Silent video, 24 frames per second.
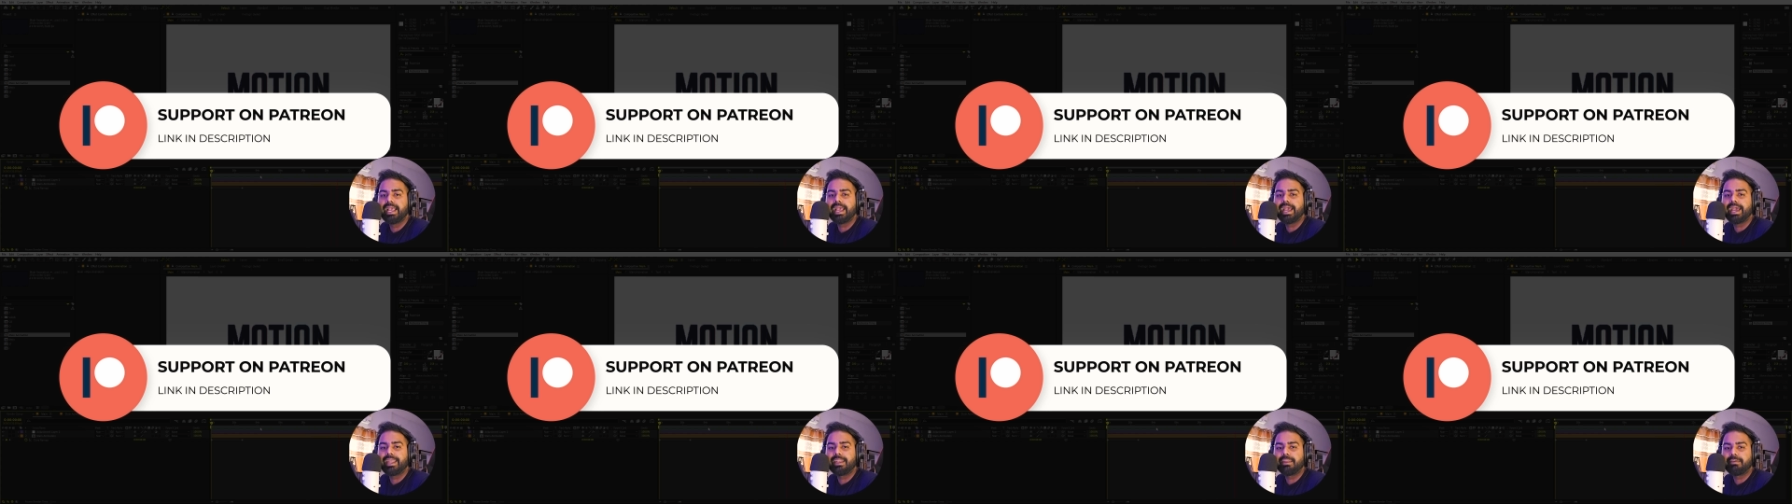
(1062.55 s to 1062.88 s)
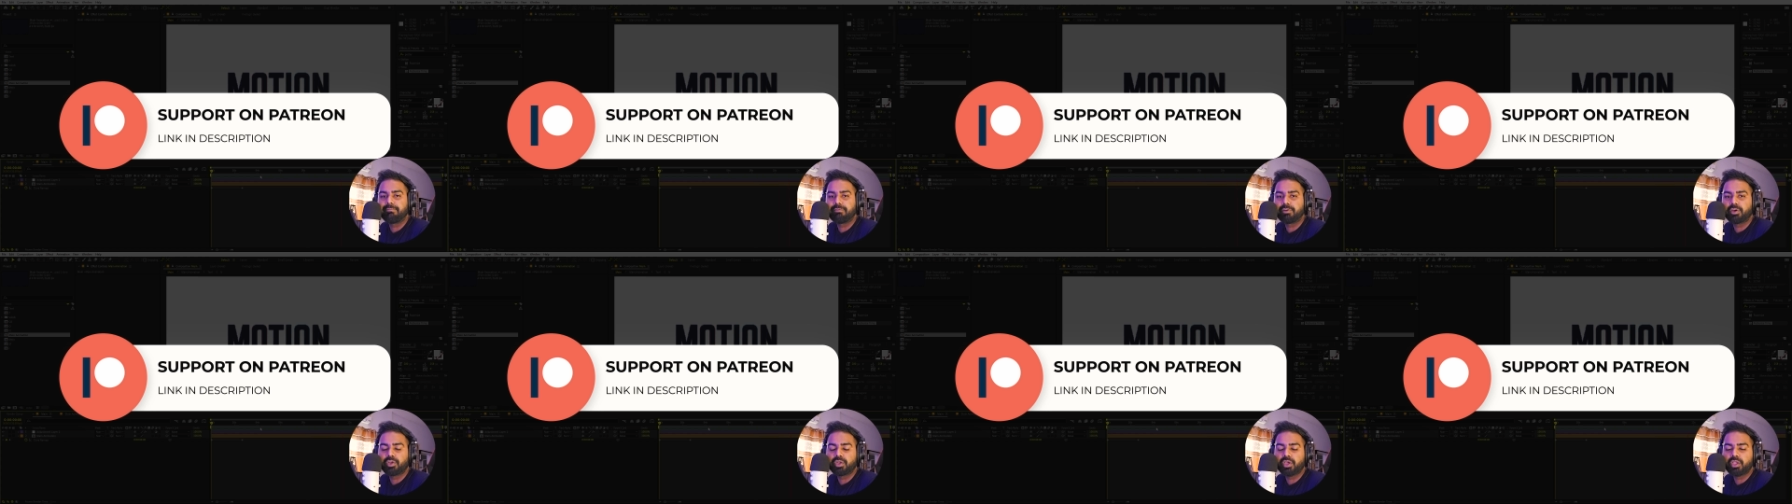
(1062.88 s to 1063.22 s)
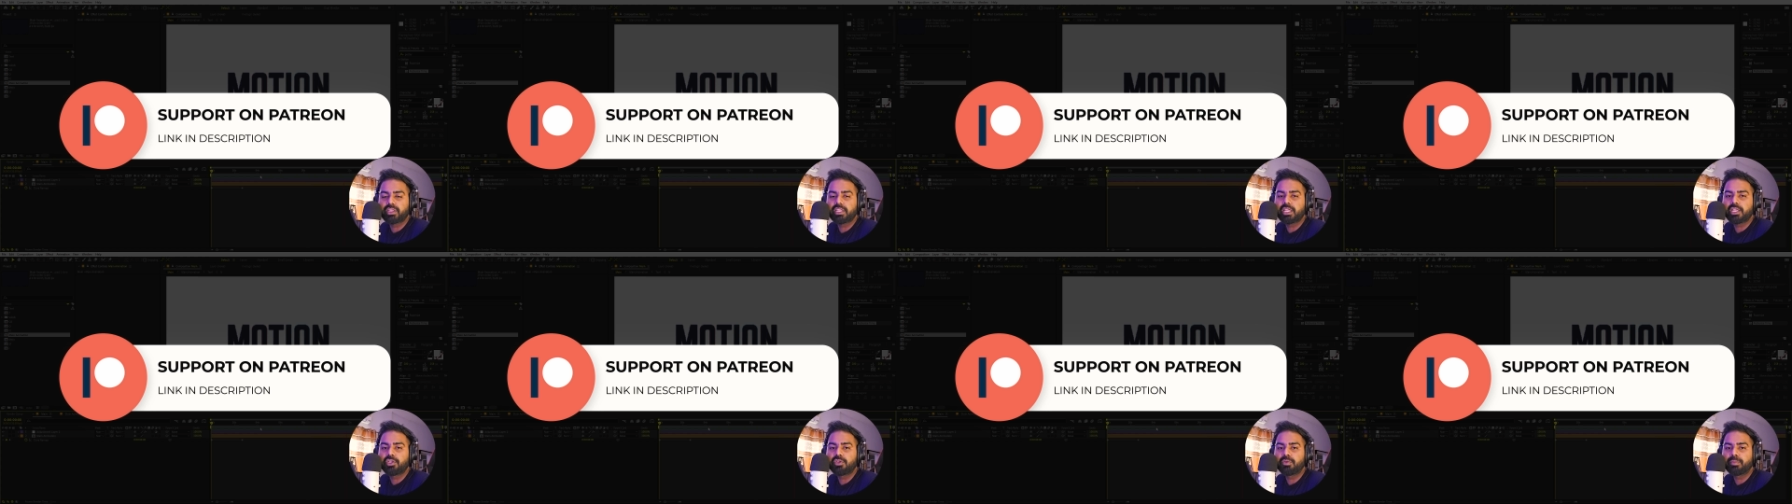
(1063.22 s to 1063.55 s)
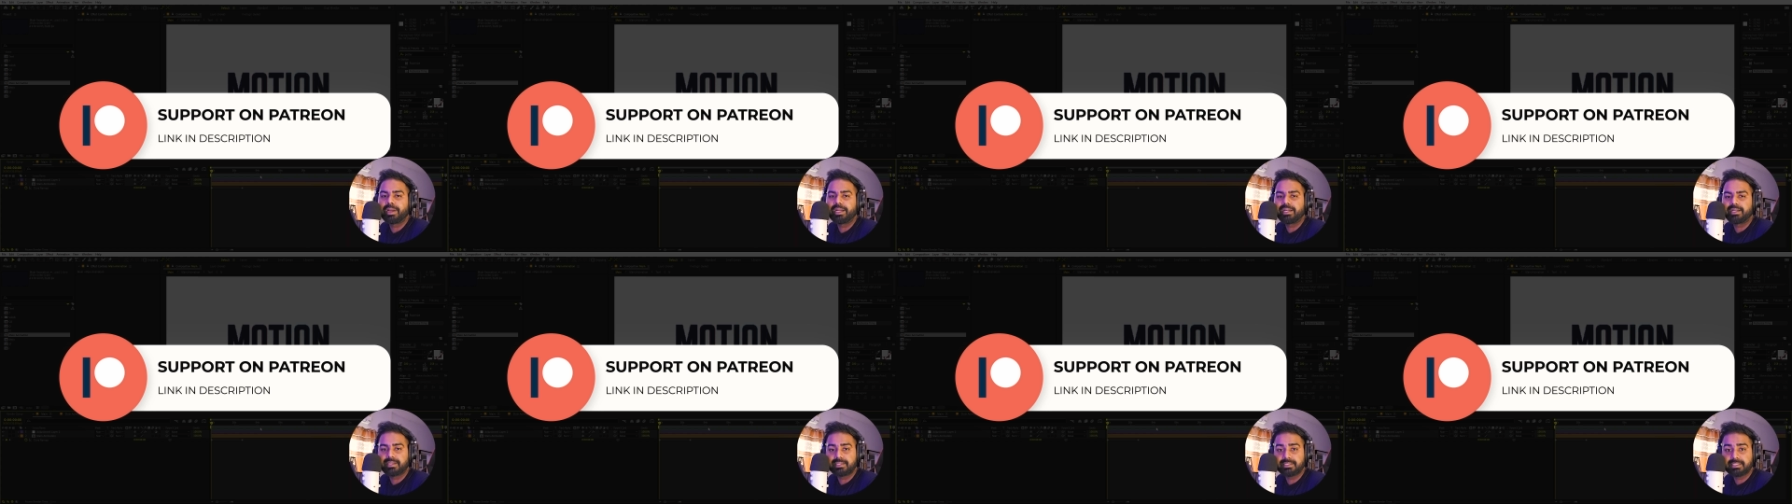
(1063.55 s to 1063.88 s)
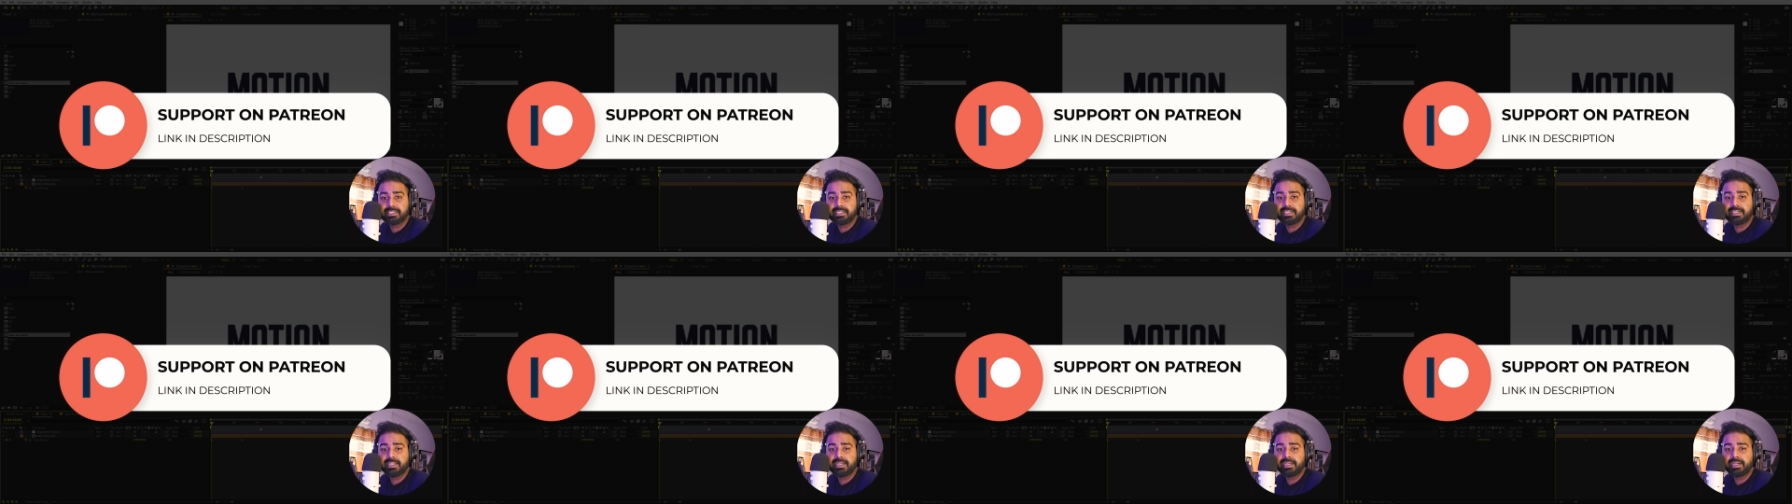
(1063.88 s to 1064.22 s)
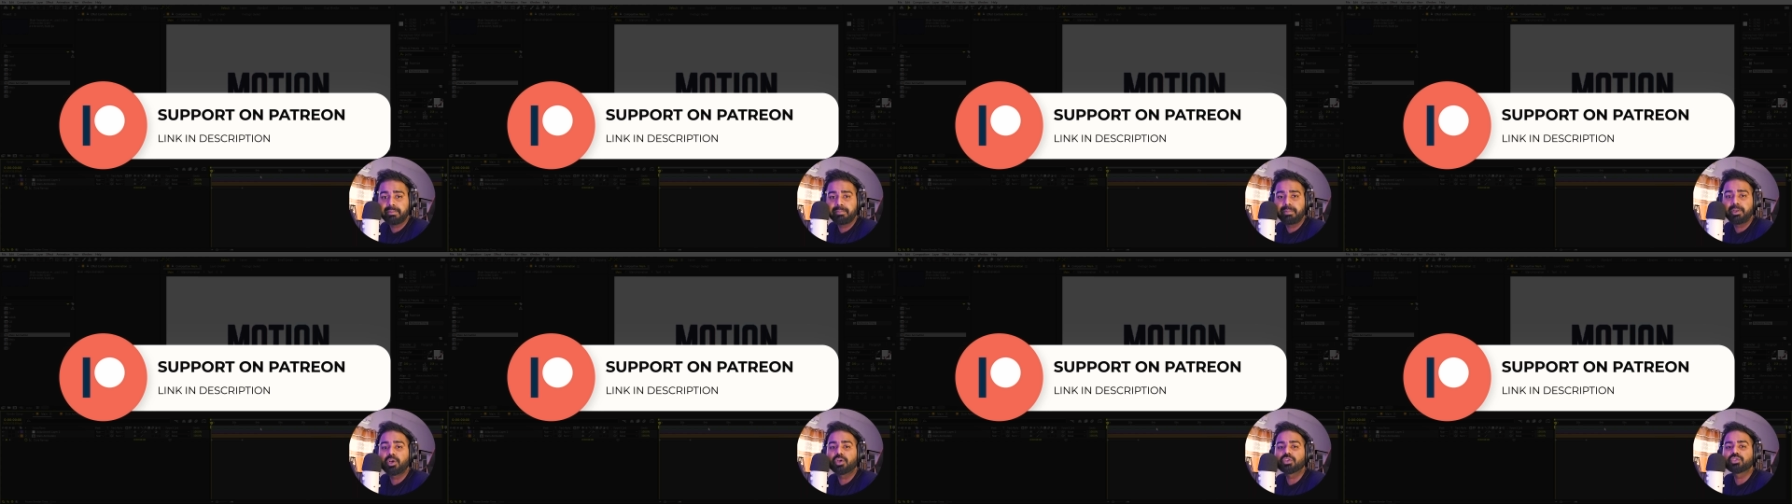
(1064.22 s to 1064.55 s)
And if you're not, then you might consider
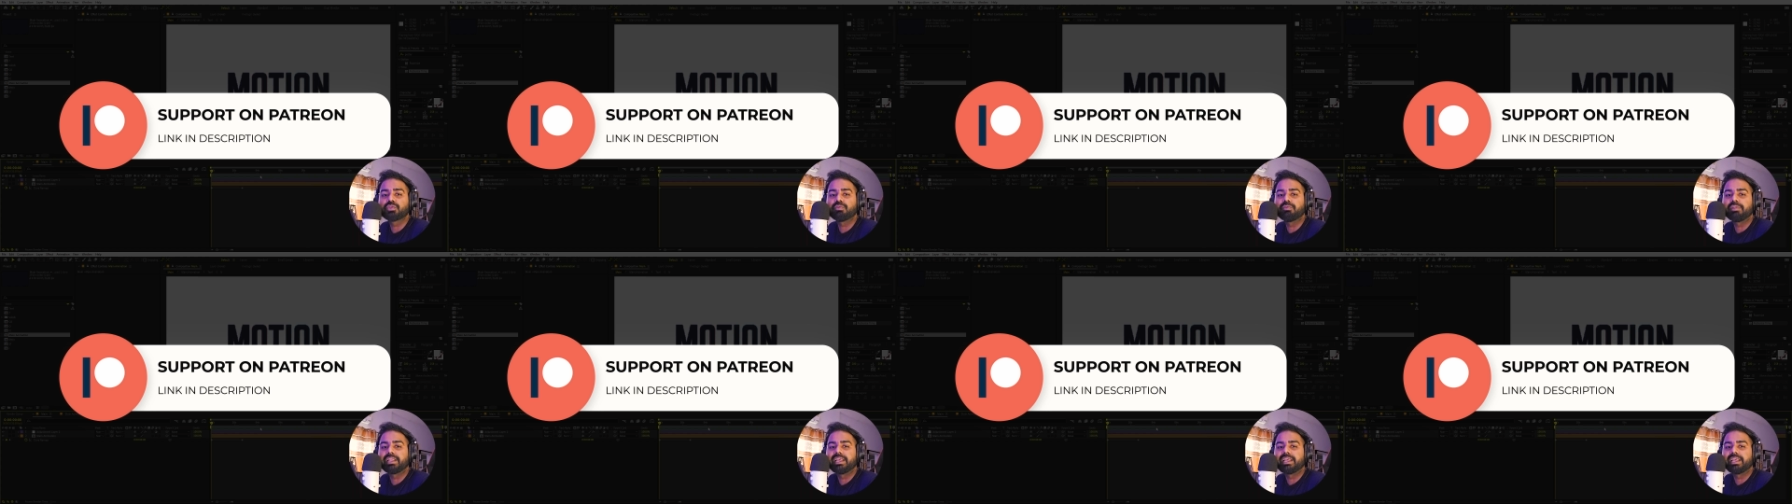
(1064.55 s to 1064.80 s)
it because you